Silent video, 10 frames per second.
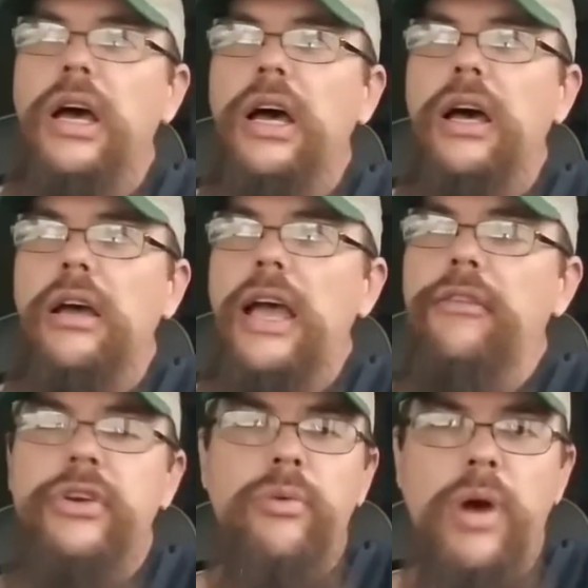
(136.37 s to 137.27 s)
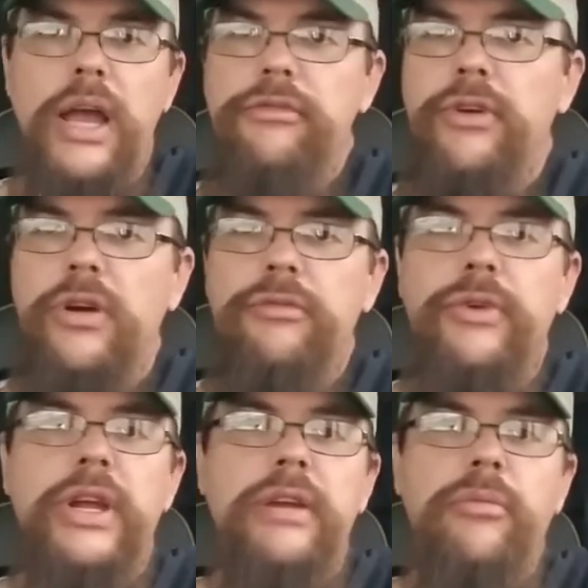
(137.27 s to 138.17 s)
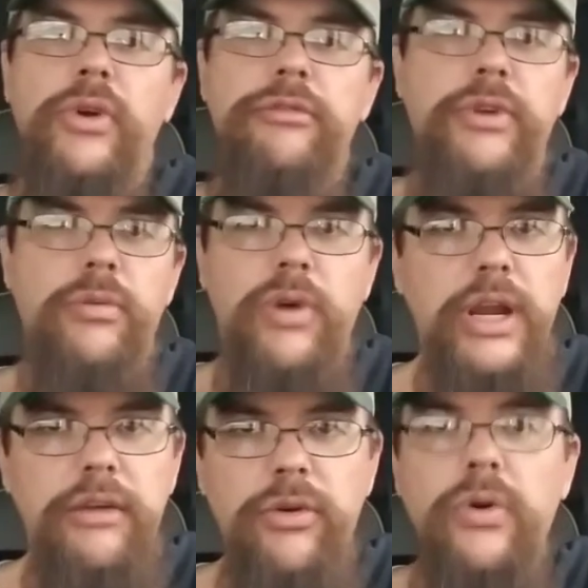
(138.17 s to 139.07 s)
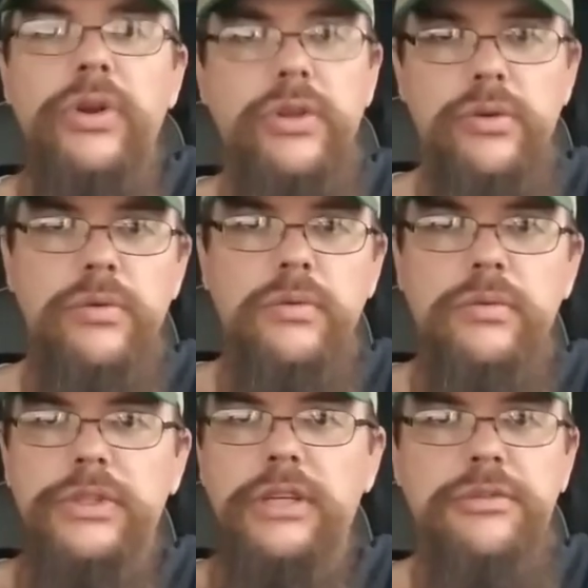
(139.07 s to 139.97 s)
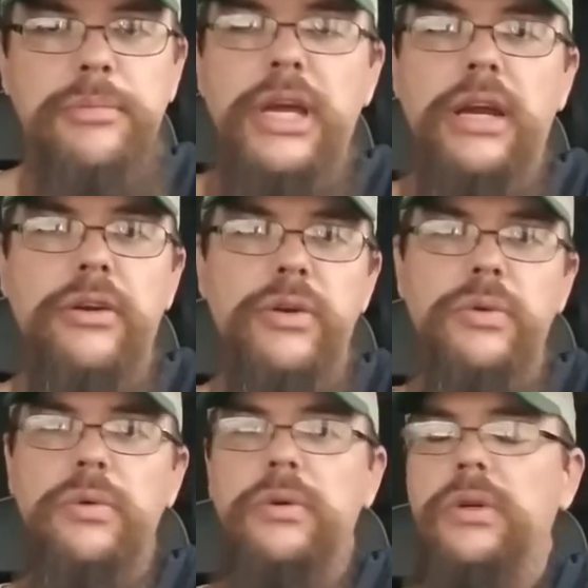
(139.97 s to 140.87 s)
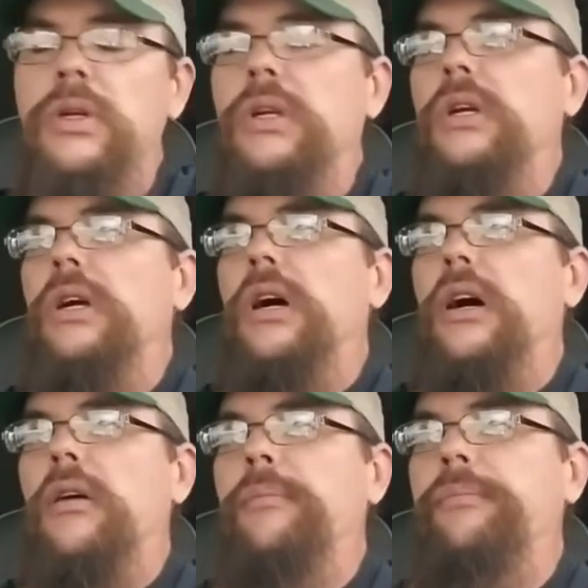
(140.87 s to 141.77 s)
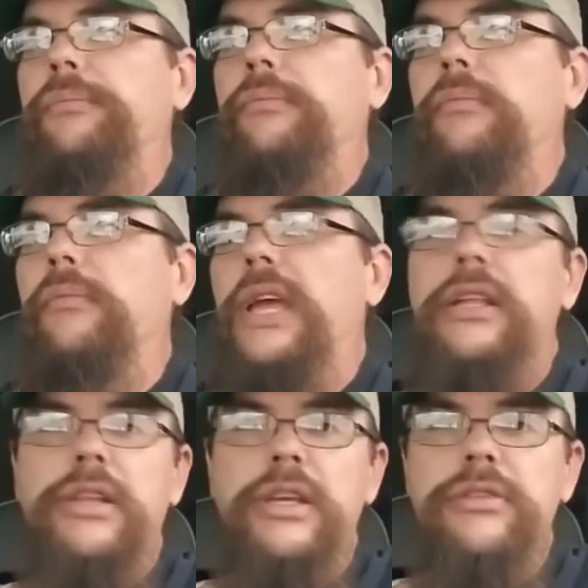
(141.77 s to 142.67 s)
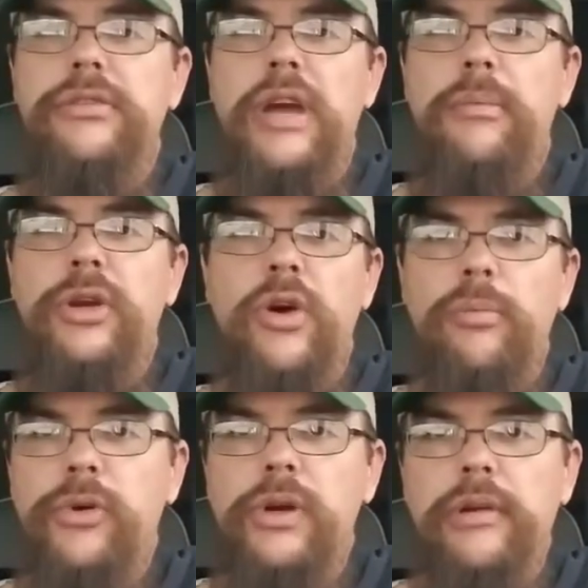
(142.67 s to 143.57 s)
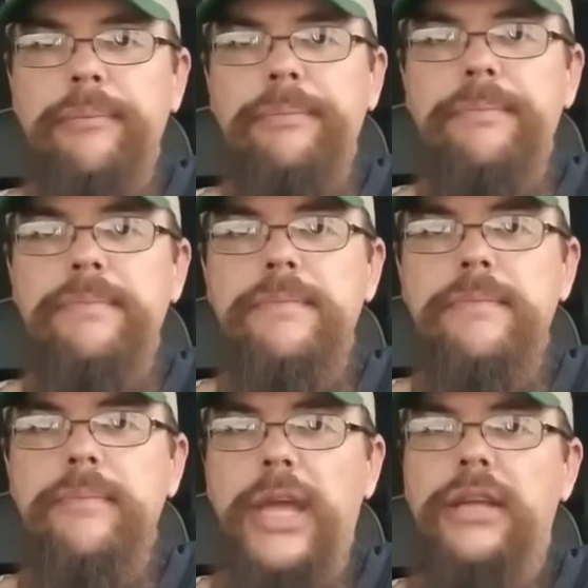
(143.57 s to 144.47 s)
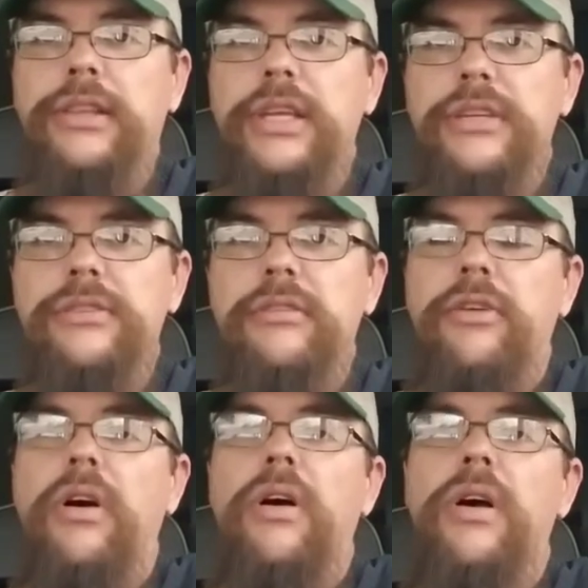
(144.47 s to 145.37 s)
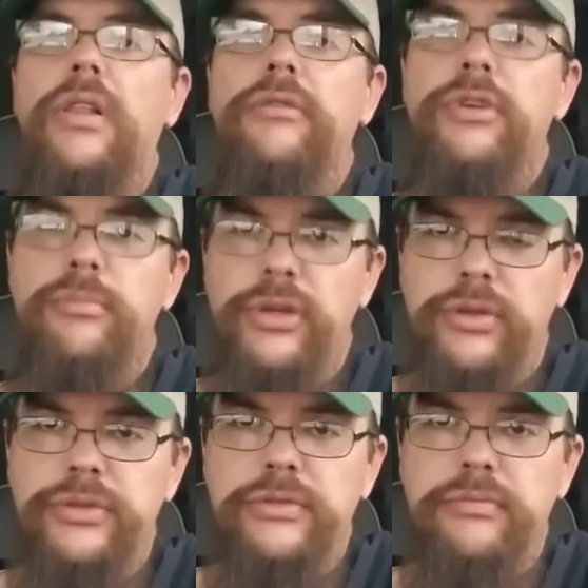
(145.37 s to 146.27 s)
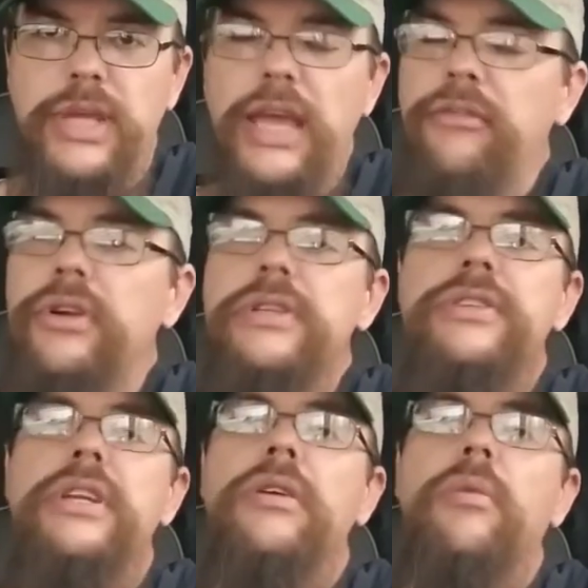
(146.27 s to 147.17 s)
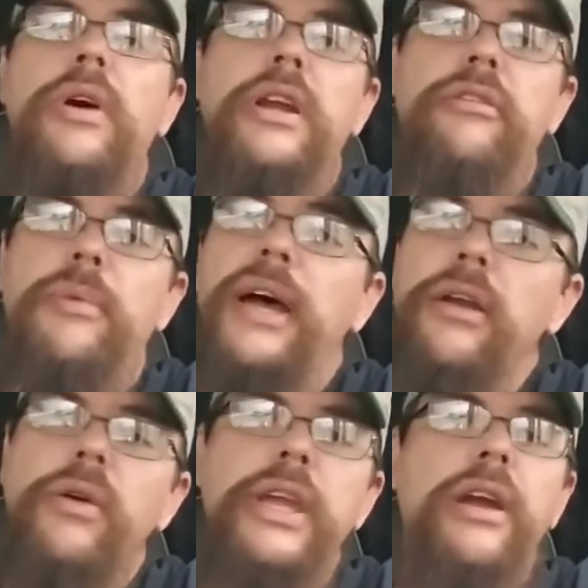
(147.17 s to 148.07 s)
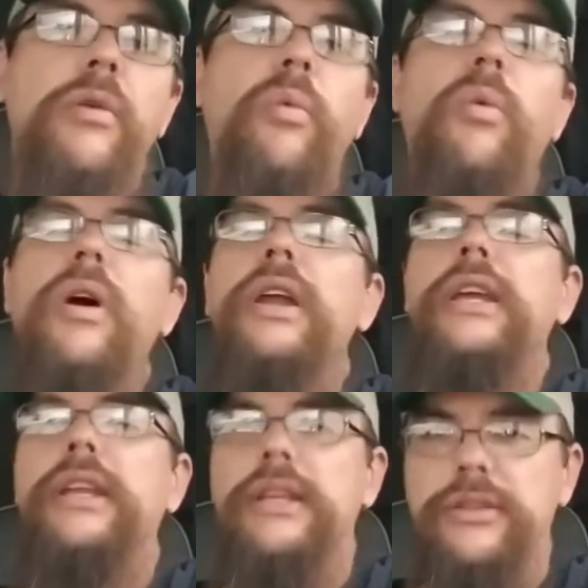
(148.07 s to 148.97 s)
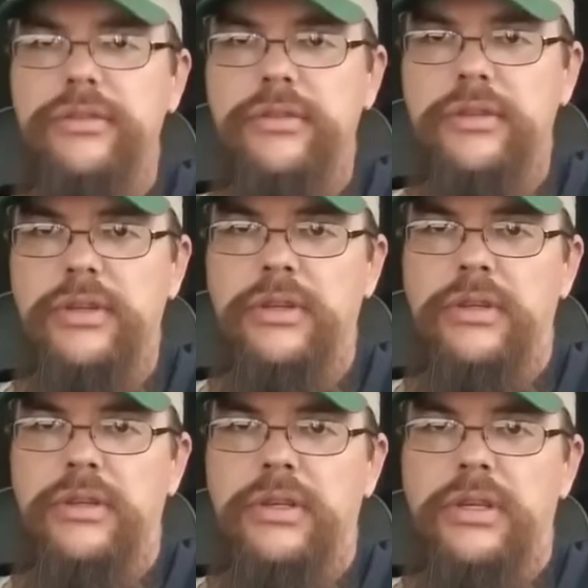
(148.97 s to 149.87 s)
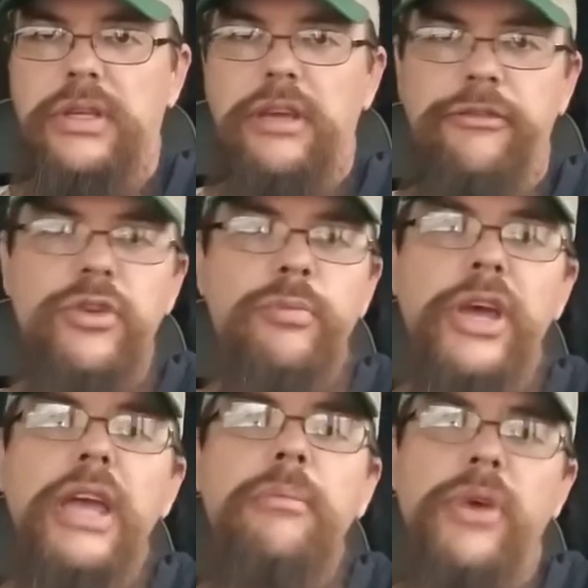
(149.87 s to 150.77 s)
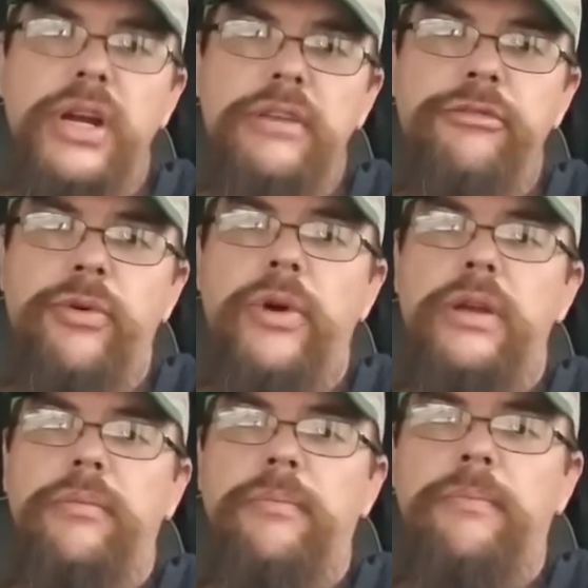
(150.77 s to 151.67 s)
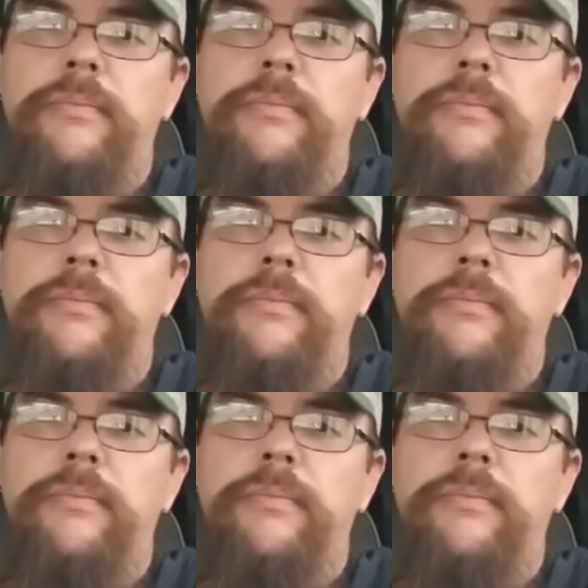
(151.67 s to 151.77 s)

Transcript: uh, having your wife, girlfriend, boyfriend, whatever, or you, doesn't matter who. Um, make a list, grab a notebook, make a list of all of your bills, every single one of them. I don't care what it is. If you pay money for it,